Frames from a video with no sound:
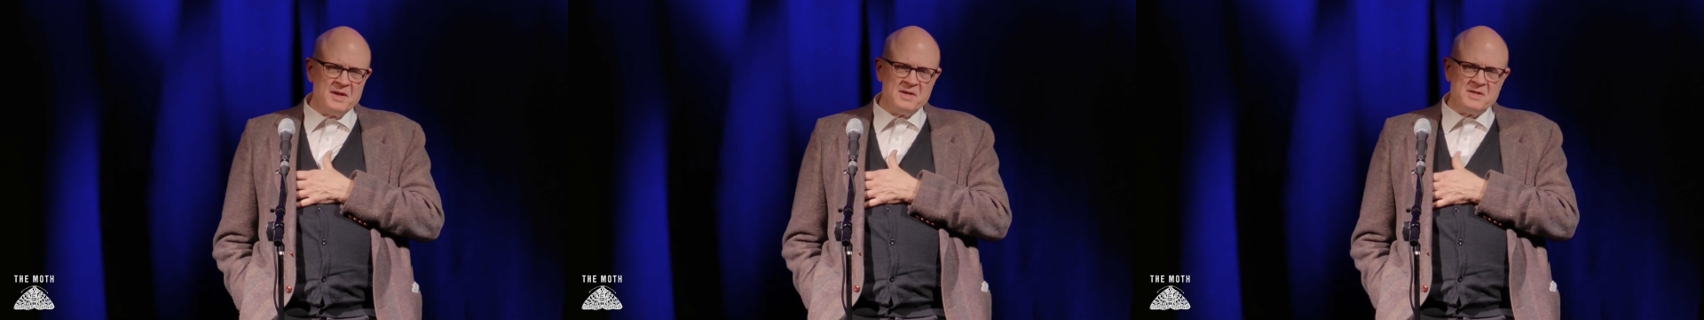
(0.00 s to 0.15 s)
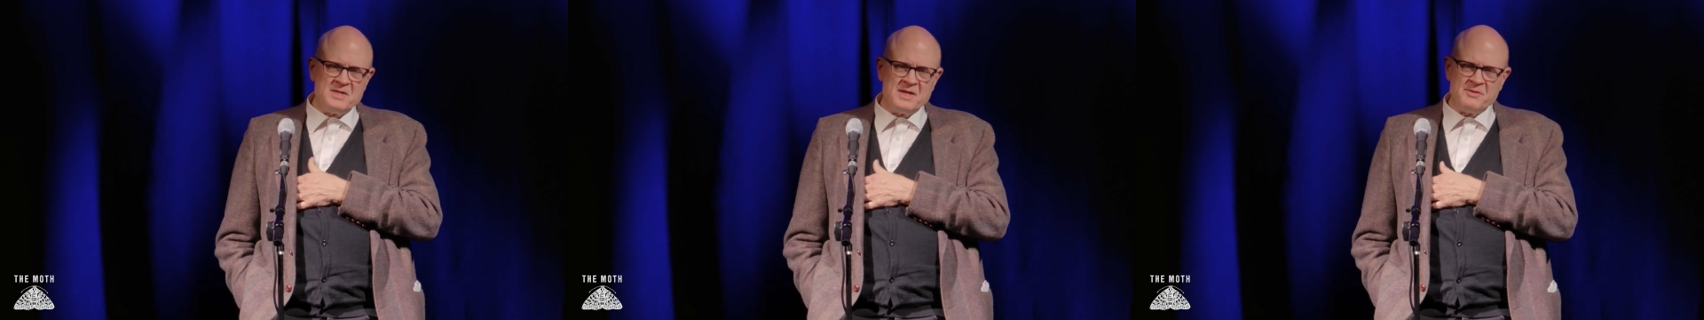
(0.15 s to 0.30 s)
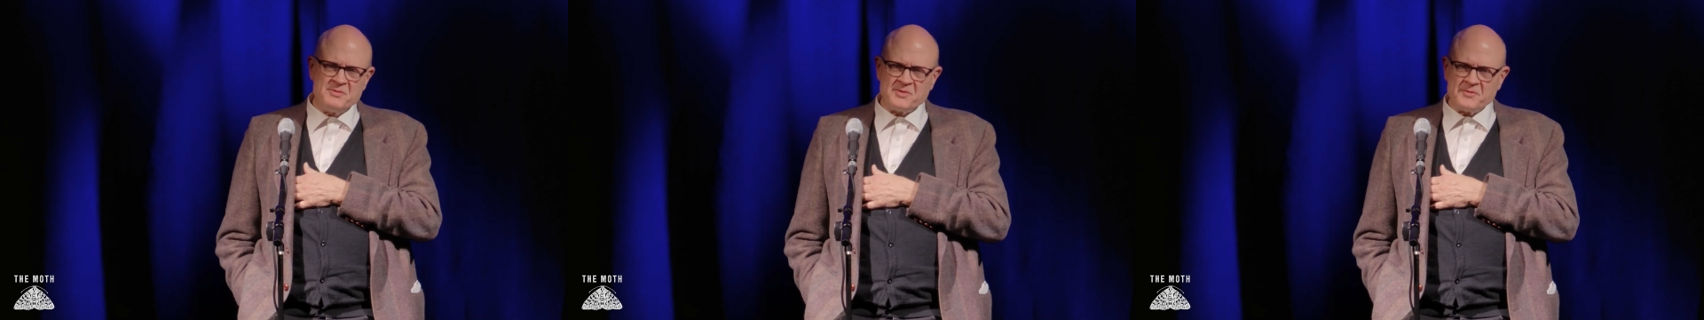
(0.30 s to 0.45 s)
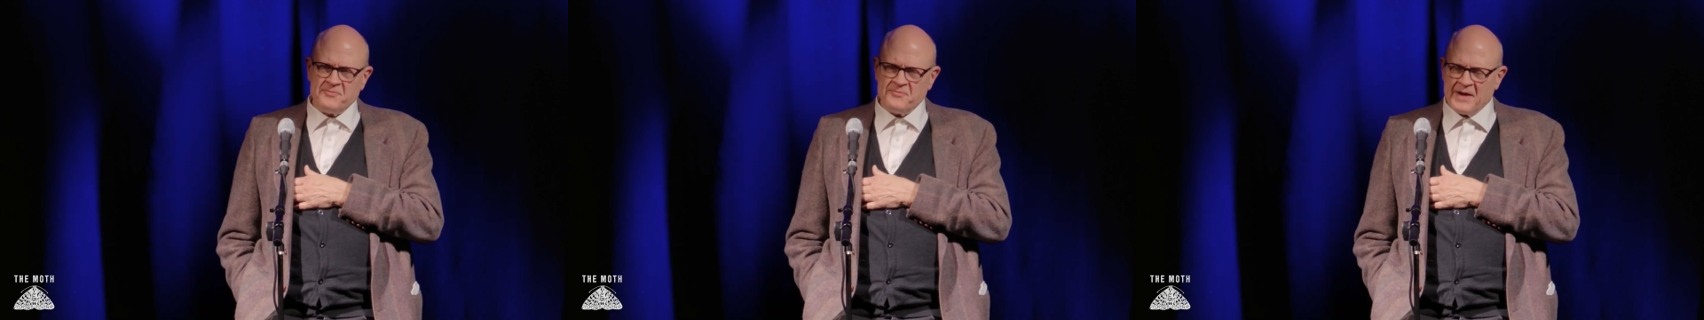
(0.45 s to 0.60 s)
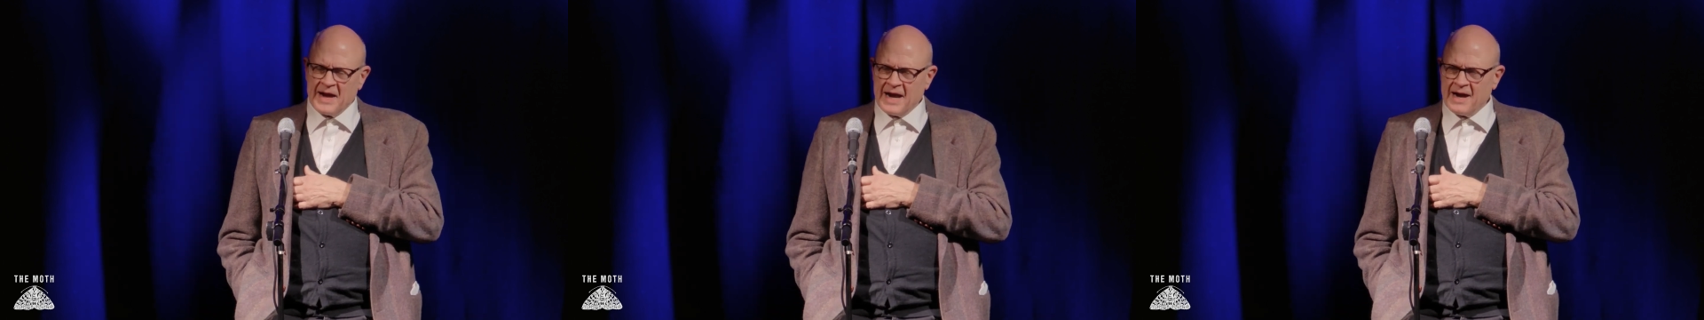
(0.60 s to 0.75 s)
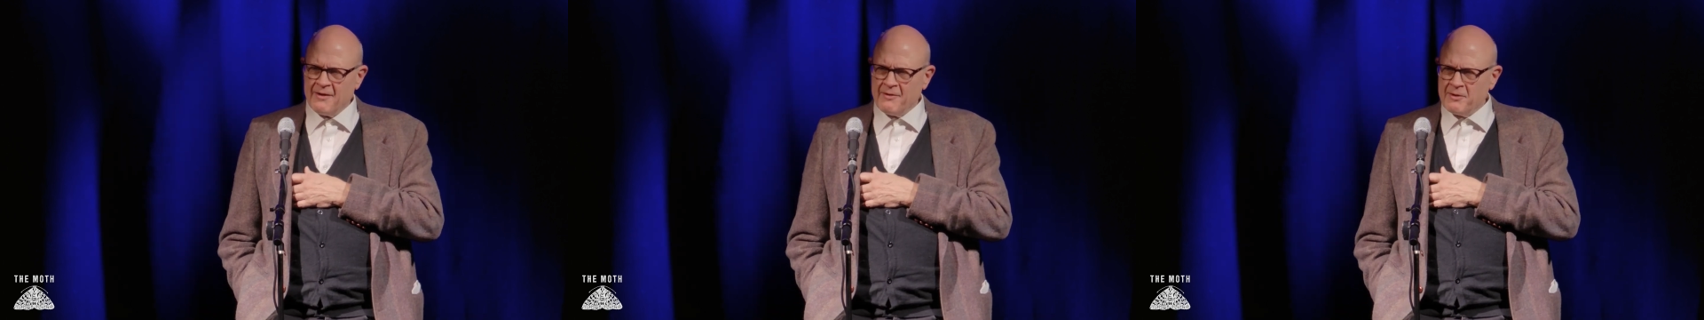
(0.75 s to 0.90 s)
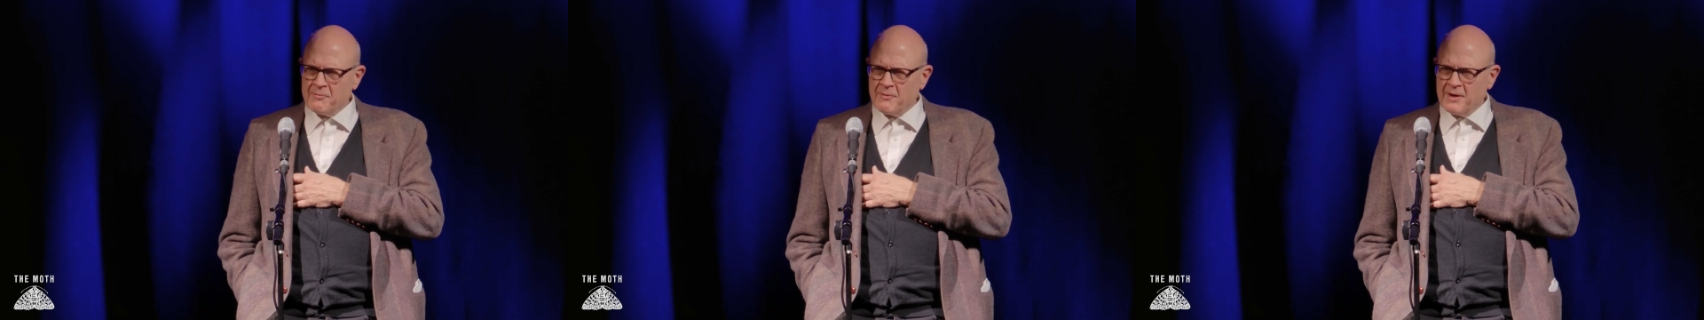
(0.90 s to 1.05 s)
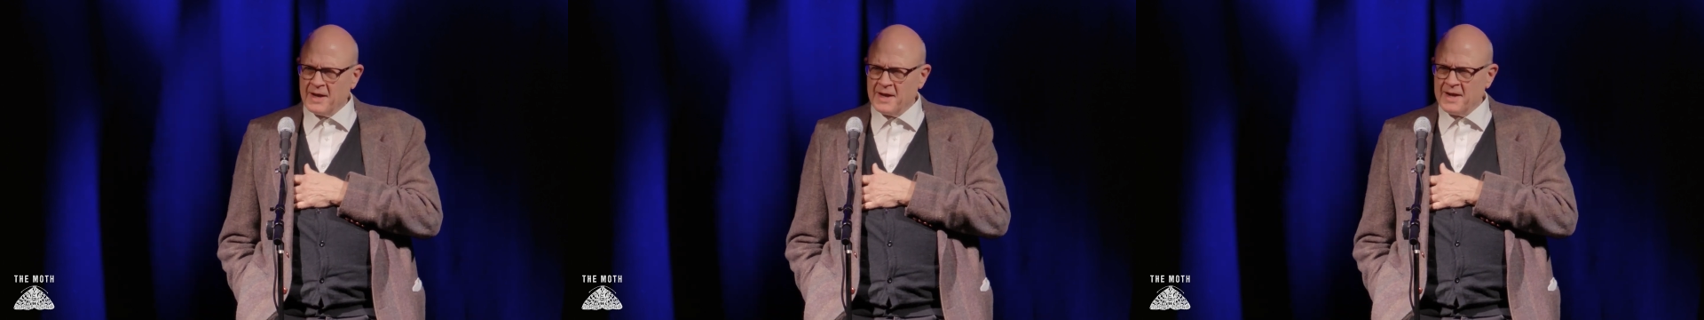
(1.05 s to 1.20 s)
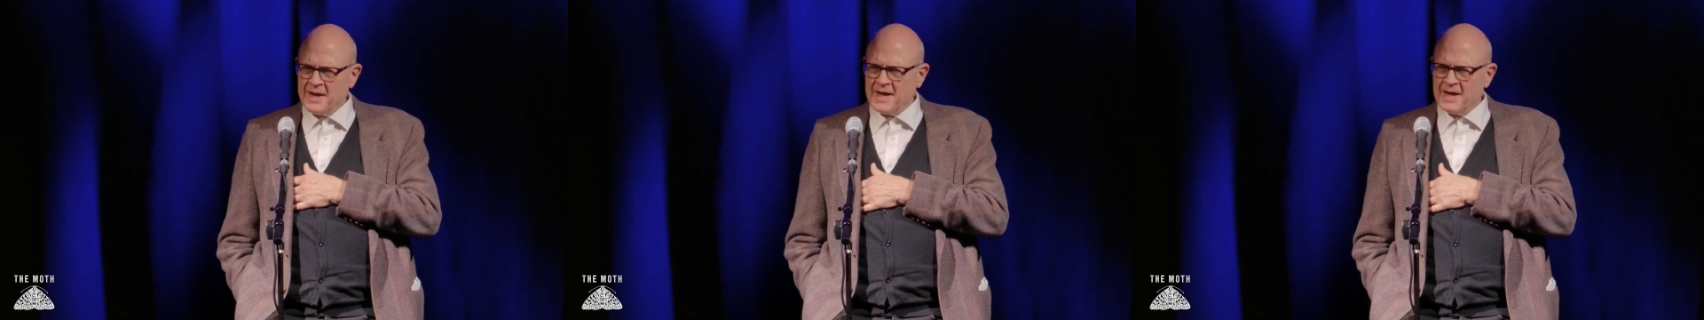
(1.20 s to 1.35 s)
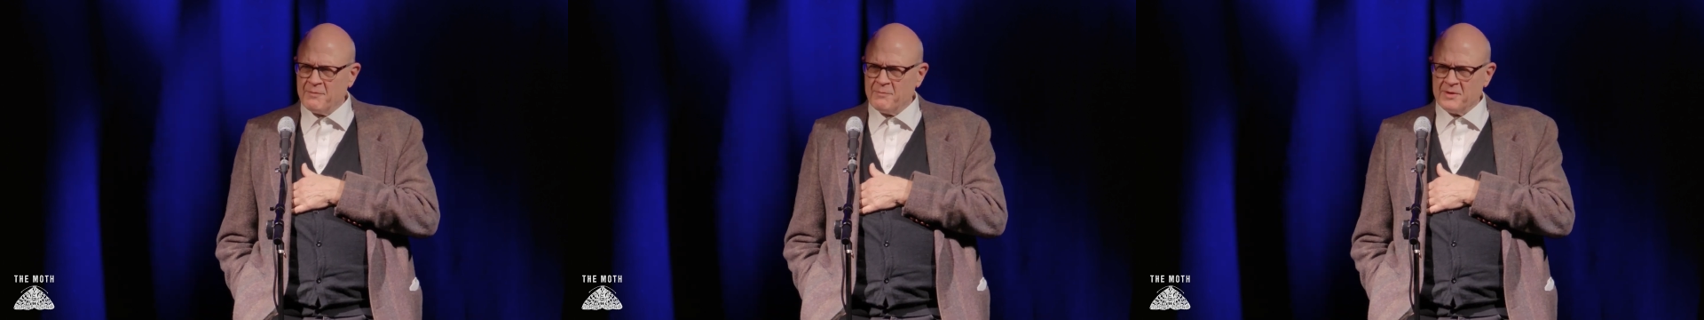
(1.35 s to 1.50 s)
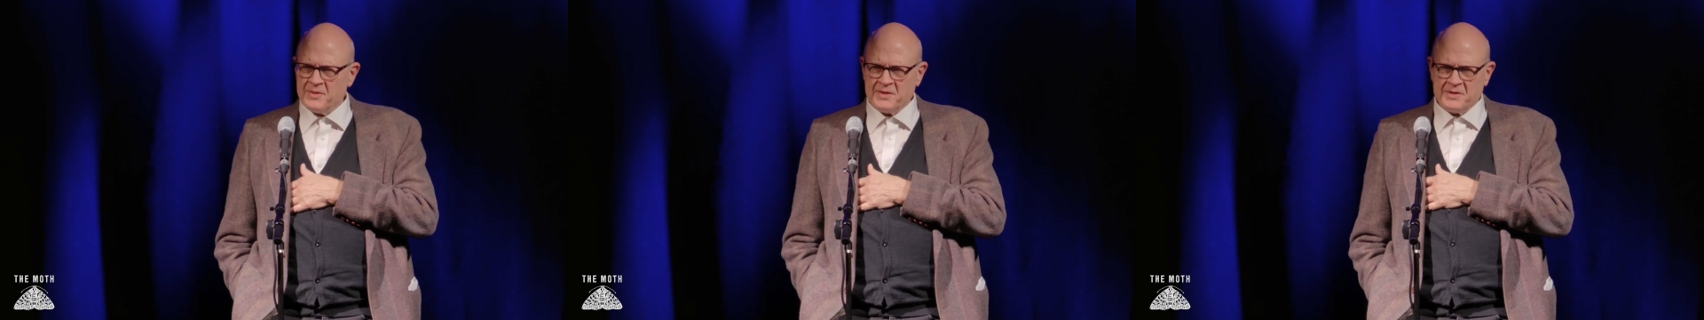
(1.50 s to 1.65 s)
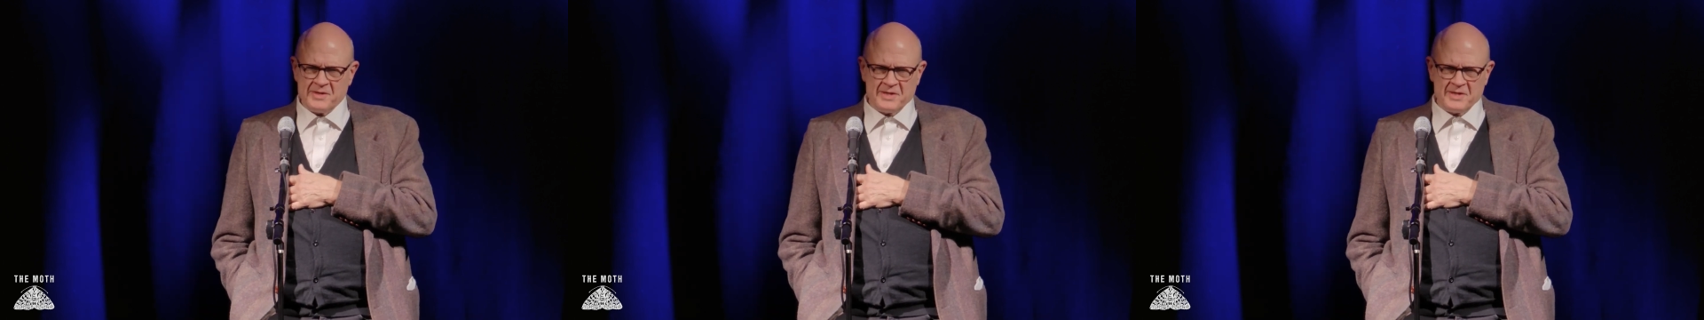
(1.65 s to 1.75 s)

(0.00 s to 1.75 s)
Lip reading: She was a fiery redhead with a